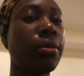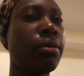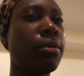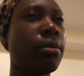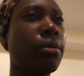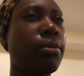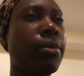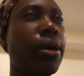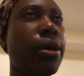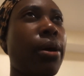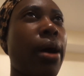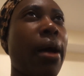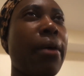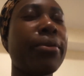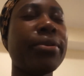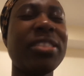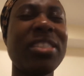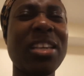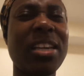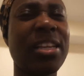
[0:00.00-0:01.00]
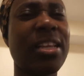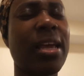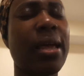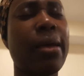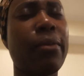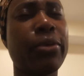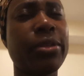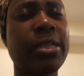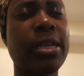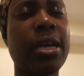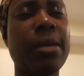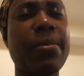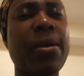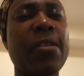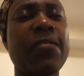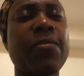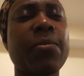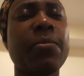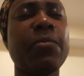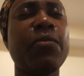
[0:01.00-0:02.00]
Well, I was thinking that once I come
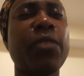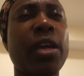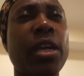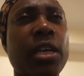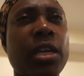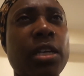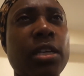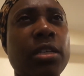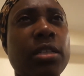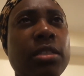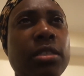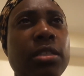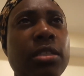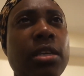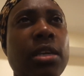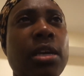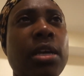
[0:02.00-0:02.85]
back from Vegas,